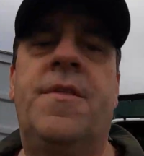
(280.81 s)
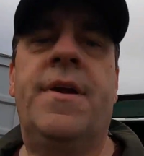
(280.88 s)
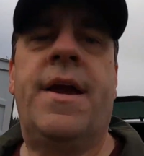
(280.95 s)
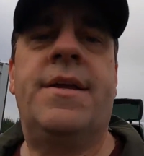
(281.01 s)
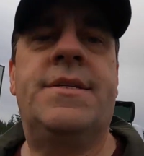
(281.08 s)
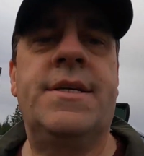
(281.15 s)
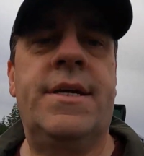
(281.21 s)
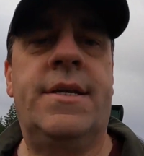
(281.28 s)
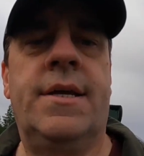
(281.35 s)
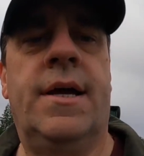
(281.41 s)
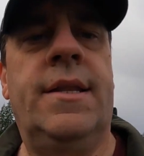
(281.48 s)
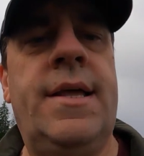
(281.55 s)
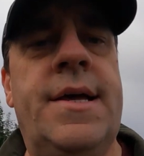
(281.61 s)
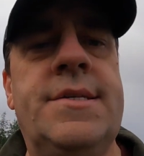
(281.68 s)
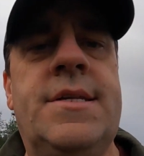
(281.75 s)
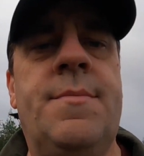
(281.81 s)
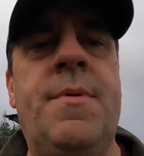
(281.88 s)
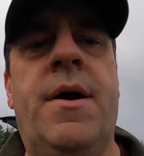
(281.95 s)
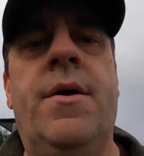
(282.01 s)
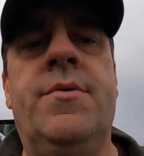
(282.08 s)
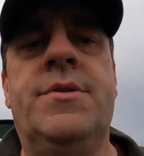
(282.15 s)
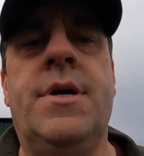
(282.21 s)
thing I did last time
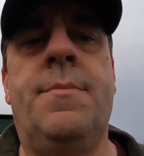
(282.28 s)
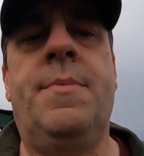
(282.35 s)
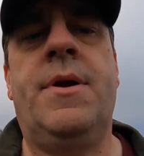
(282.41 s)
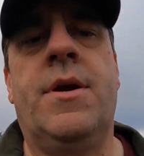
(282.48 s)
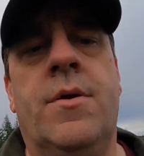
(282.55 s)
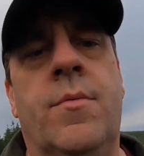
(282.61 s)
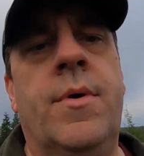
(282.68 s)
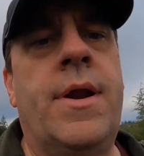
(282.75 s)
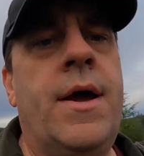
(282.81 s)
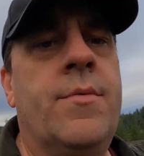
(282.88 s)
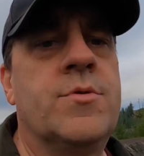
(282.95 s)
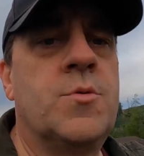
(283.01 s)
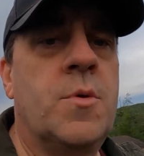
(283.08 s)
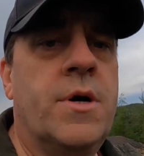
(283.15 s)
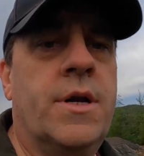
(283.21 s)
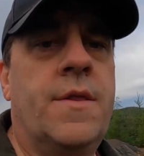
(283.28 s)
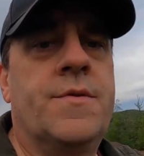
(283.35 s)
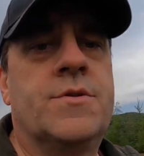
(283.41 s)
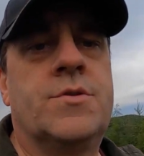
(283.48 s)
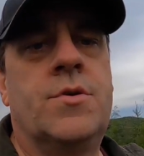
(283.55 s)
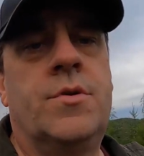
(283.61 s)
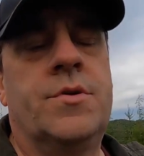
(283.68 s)
I was up here when I was working on the
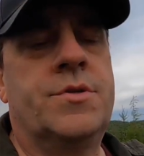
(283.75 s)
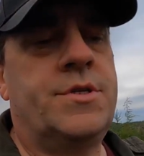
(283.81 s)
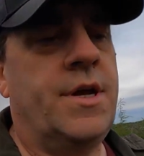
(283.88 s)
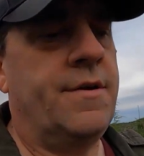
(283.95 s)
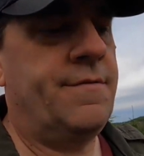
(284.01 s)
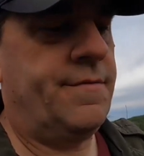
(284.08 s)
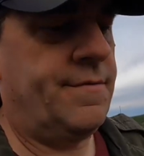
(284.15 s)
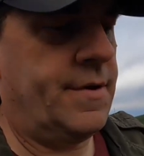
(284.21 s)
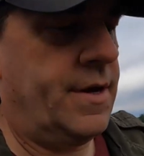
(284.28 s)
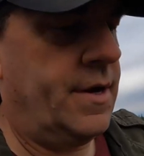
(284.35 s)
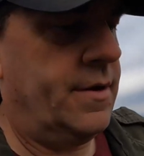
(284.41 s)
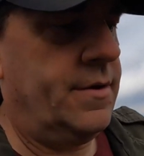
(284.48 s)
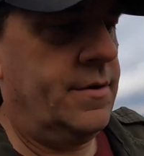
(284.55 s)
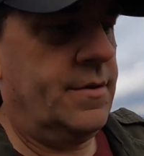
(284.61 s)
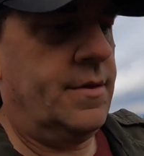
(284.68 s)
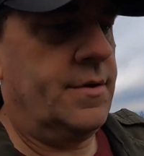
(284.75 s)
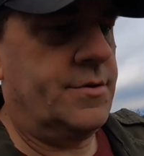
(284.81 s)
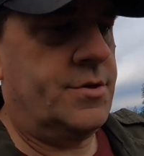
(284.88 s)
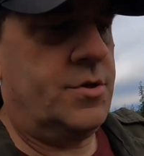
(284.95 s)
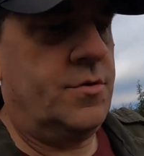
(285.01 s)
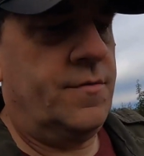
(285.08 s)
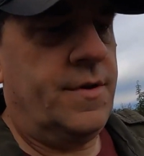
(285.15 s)
solar stuff,
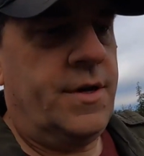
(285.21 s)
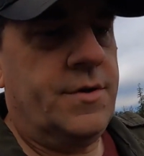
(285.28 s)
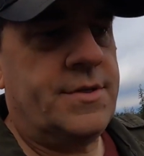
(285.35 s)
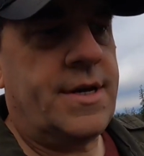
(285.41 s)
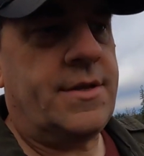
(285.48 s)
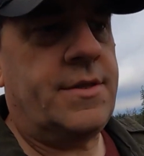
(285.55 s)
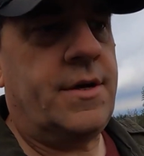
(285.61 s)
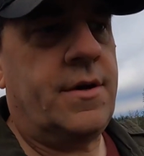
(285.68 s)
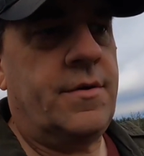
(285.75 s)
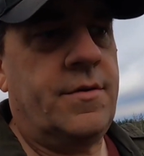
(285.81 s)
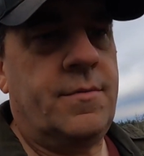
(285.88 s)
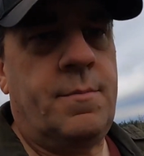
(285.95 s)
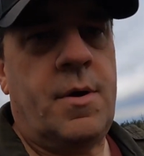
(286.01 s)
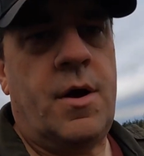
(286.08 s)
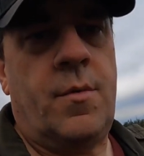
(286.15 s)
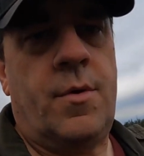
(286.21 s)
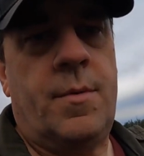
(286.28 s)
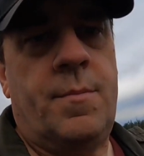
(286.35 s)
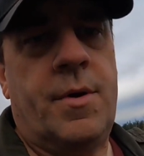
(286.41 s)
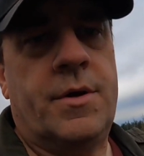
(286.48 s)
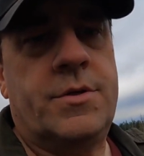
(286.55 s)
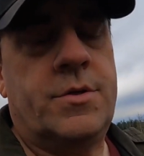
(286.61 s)
there's 2 videos out there, the part 1
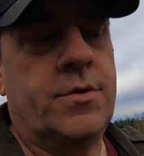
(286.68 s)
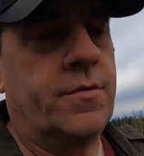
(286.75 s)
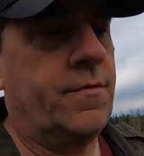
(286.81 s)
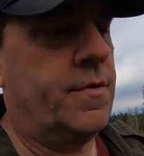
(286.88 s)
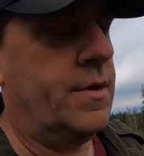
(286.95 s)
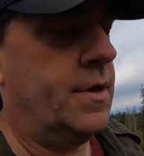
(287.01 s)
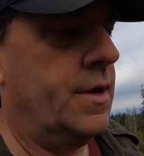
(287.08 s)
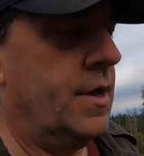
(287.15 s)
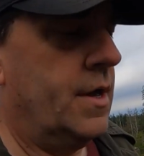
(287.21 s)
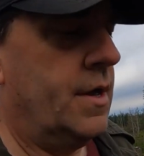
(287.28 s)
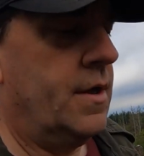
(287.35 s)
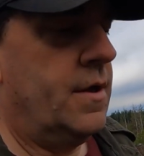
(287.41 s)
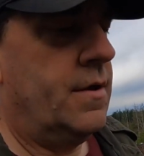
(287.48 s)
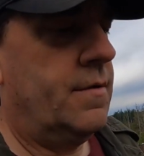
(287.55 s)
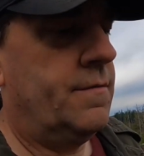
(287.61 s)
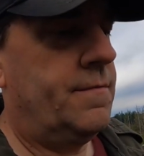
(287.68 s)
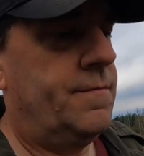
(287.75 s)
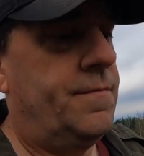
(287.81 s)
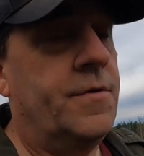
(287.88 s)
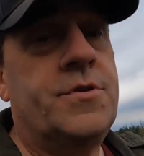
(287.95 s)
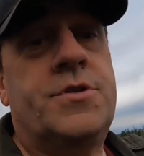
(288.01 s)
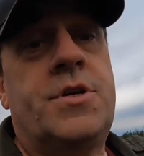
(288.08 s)
and part 2 of the
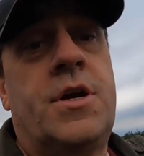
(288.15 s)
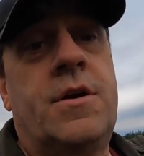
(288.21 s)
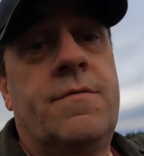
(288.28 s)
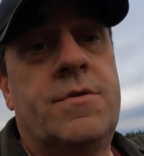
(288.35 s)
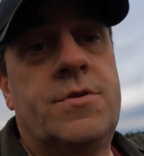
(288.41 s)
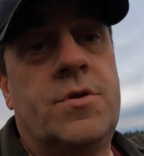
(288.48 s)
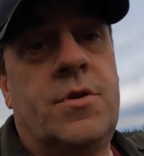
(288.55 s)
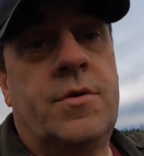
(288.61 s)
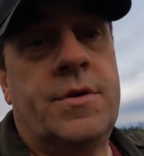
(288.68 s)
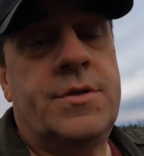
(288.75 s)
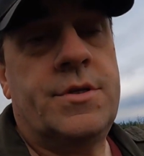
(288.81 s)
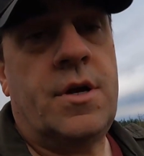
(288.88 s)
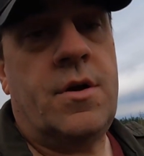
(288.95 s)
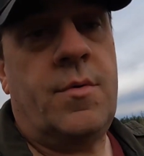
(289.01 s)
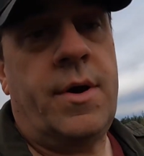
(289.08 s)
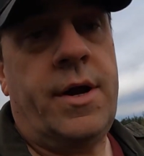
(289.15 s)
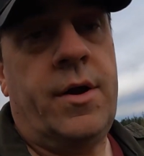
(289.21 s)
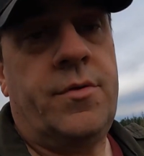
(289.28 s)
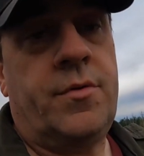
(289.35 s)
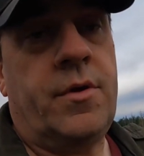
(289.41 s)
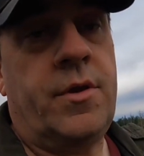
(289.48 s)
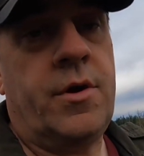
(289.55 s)
first start of the solar install, where I go
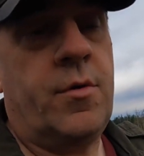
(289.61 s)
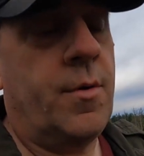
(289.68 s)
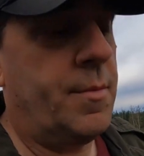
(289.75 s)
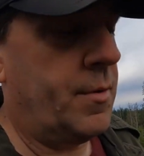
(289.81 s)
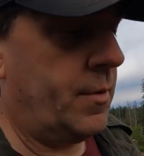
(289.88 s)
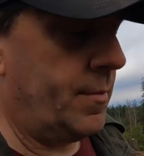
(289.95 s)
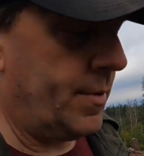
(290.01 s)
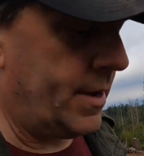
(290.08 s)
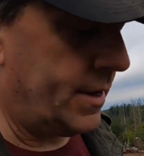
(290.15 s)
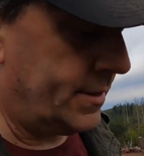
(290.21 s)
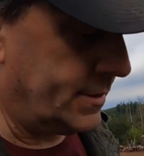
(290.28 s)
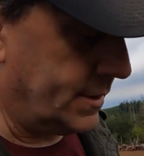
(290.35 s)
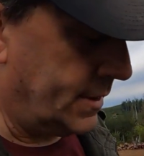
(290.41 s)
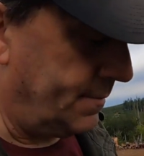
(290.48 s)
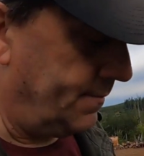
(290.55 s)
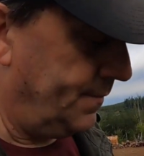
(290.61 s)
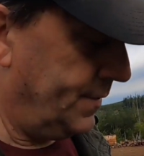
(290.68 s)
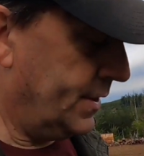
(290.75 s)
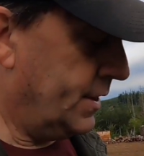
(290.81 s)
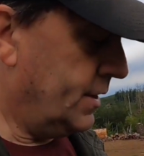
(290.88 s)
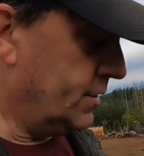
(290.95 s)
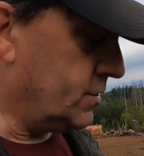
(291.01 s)
through all the equipment we bought.
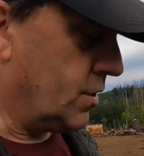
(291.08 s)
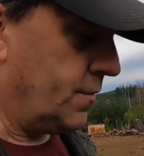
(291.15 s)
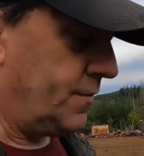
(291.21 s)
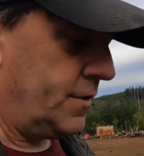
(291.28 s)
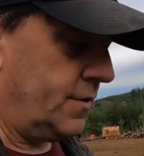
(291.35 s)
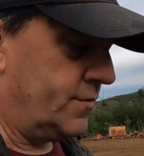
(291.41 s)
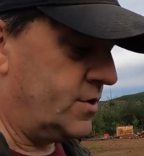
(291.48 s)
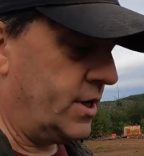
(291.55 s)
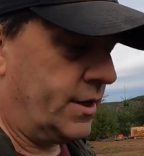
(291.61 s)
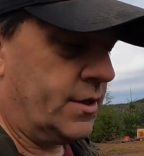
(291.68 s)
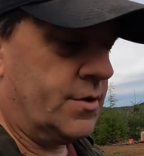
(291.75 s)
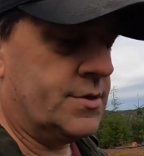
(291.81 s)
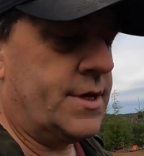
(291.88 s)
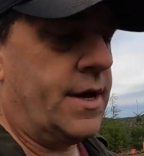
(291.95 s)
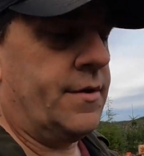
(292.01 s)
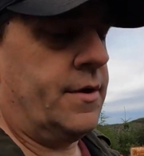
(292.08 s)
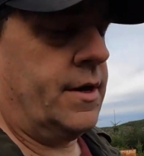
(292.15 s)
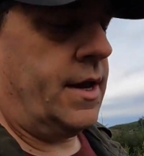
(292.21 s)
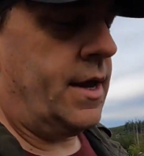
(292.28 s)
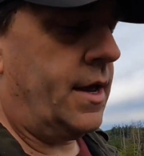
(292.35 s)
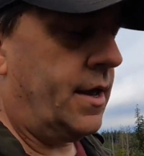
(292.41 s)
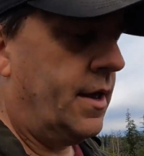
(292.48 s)
So hopefully you've checked those out.
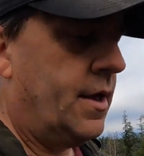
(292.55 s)
One